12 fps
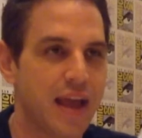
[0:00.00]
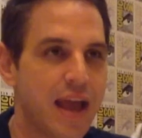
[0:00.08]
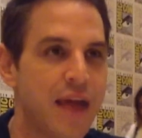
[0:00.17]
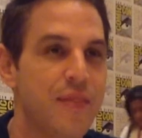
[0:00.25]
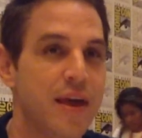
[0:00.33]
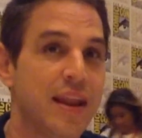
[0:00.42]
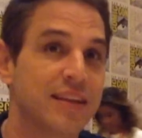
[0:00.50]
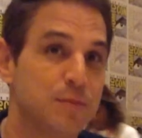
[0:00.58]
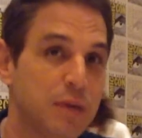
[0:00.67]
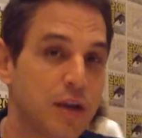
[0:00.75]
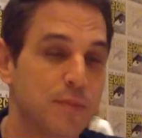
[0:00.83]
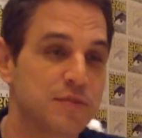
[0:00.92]
And then as
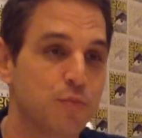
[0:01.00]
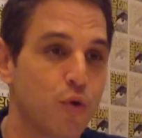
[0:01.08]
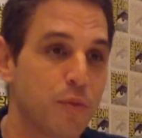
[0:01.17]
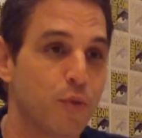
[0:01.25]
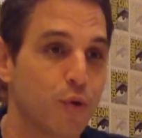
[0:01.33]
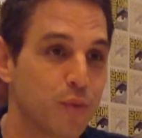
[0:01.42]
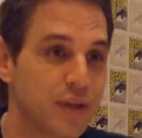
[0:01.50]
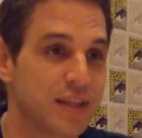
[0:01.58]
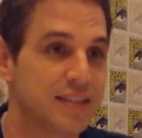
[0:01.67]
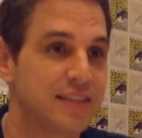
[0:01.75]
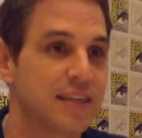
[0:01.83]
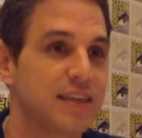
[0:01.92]
it becomes more and more
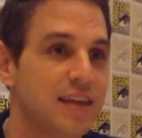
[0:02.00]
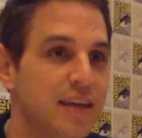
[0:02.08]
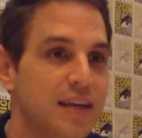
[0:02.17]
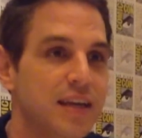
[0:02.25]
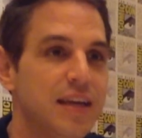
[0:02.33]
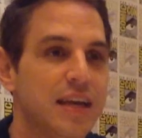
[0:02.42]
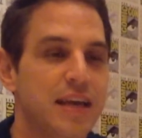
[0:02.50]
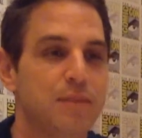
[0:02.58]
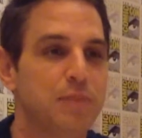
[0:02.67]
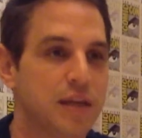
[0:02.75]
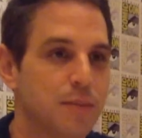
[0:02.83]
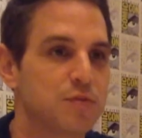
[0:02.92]
realistic,
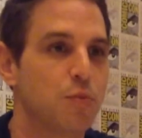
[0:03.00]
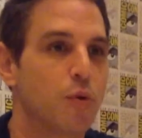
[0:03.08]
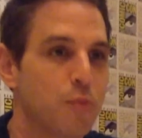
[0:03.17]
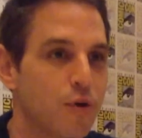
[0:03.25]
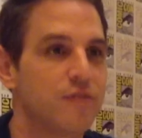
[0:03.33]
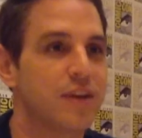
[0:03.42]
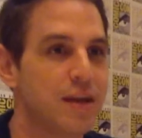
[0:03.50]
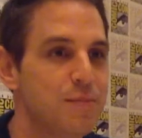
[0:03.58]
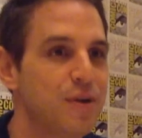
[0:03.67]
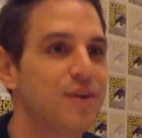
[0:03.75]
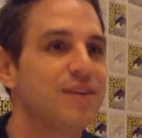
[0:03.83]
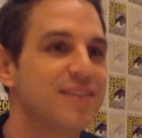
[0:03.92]
it becomes more and more of a
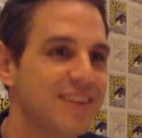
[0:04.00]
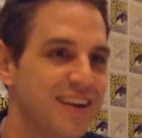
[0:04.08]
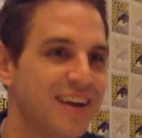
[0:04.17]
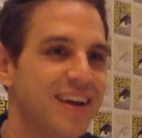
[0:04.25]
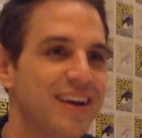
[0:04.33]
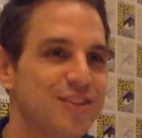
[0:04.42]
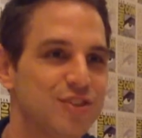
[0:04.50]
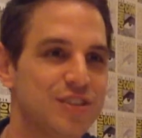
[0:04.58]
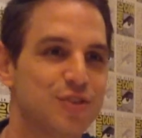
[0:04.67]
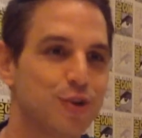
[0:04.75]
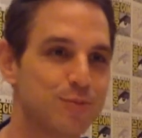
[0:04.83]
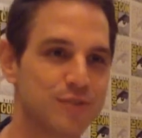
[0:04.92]
nightmare, just
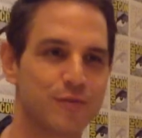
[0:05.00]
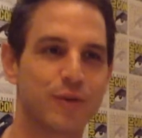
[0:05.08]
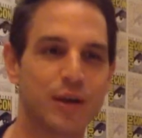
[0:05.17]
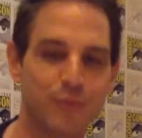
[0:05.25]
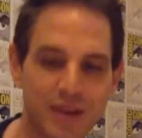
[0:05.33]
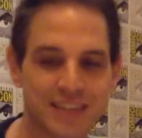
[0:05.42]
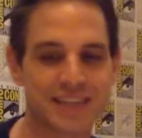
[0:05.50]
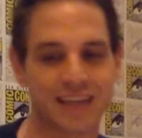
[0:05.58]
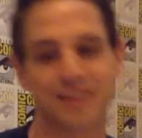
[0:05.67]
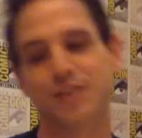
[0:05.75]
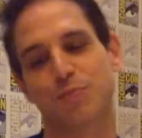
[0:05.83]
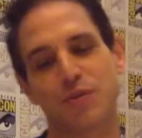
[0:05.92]
in terms of like, wait a
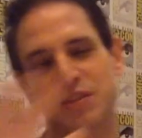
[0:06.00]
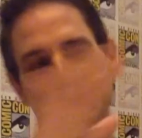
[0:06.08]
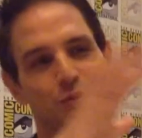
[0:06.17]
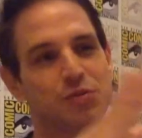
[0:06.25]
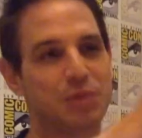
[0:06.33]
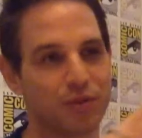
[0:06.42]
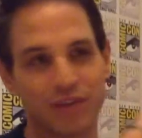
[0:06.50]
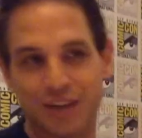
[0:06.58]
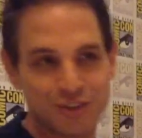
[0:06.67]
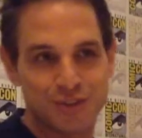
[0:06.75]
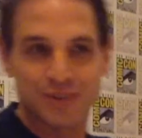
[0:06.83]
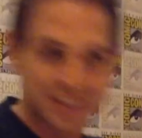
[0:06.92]
second, this person's supposed to be over
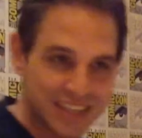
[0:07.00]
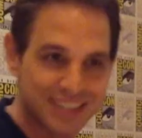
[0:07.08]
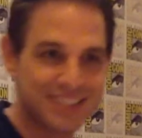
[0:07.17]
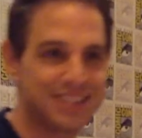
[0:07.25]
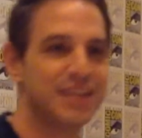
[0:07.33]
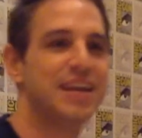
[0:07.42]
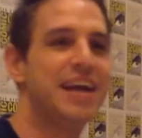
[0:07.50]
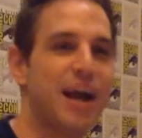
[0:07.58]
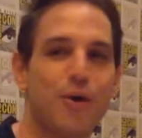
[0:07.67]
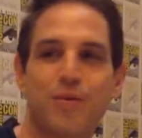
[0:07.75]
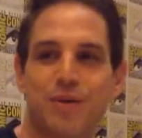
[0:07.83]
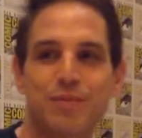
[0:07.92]
here shooting this.
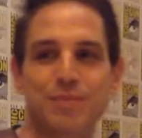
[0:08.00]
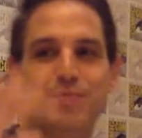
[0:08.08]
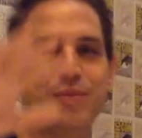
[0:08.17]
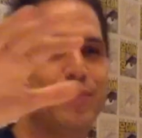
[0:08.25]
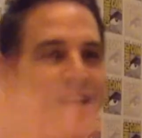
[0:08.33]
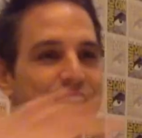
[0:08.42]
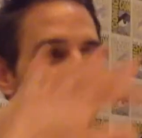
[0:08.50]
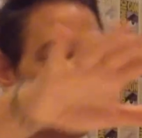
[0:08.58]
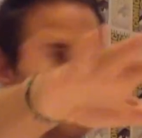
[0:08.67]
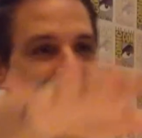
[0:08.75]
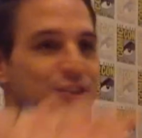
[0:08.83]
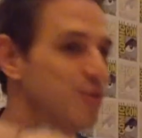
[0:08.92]
How can we can't
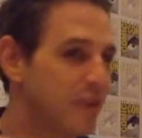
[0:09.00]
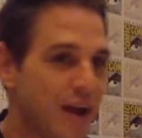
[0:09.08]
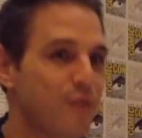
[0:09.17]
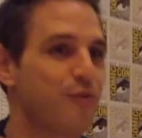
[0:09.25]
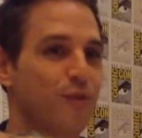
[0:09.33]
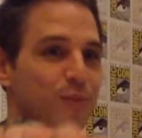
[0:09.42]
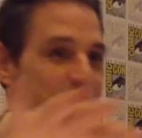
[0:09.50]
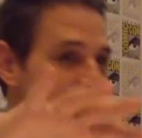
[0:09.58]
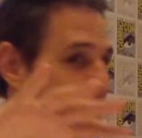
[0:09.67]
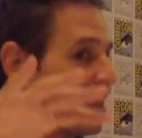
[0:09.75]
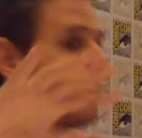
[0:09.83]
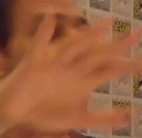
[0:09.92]
shut that show down for a
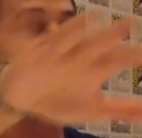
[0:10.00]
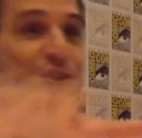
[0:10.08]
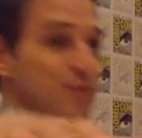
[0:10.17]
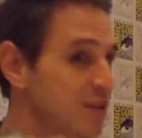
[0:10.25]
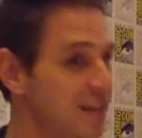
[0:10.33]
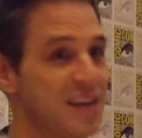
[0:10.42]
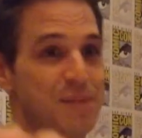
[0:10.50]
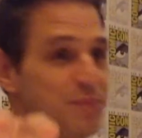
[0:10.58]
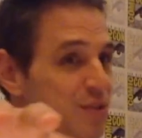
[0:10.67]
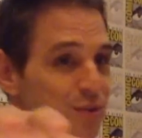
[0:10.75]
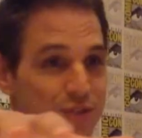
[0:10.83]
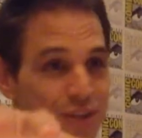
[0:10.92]
week. They have to be shooting in
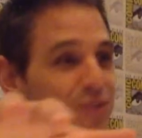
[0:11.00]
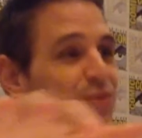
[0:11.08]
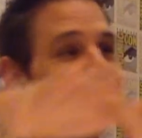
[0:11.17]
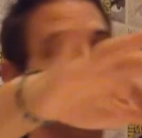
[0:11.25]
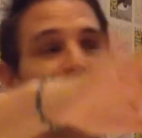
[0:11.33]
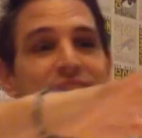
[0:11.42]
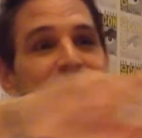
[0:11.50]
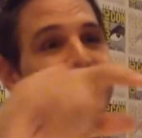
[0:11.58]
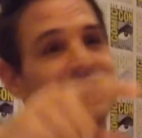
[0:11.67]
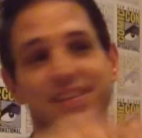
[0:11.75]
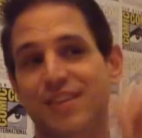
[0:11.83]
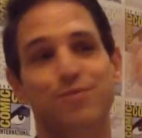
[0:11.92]
episode 2.
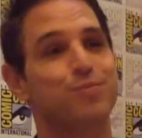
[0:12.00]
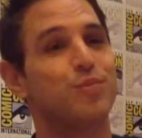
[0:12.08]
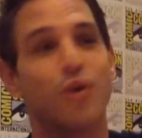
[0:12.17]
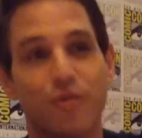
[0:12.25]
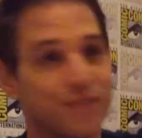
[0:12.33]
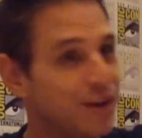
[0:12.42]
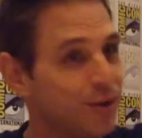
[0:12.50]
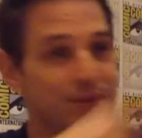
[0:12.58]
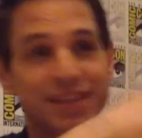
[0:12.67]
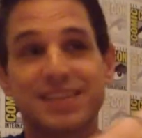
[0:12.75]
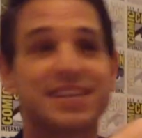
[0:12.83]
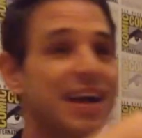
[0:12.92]
And then we're over here
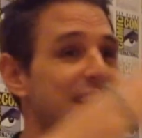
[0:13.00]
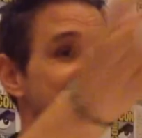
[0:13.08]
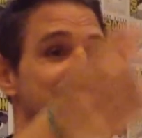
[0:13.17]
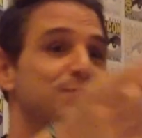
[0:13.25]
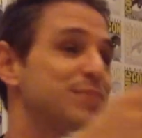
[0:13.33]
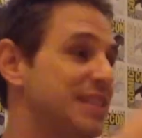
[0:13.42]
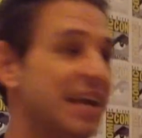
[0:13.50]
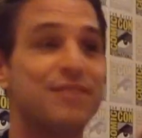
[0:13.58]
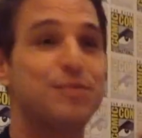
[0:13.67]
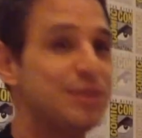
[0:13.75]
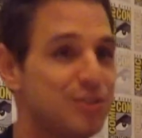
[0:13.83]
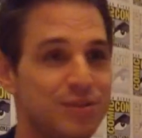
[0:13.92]
with these guys and they
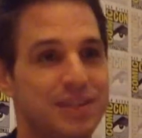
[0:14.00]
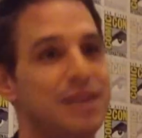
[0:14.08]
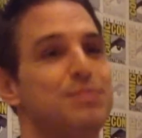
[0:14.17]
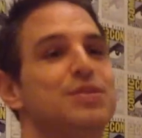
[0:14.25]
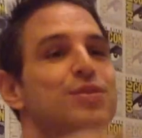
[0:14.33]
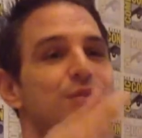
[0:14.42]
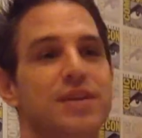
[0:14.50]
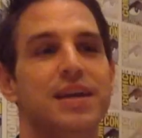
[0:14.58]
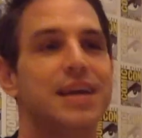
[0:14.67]
have to be shooting an episode.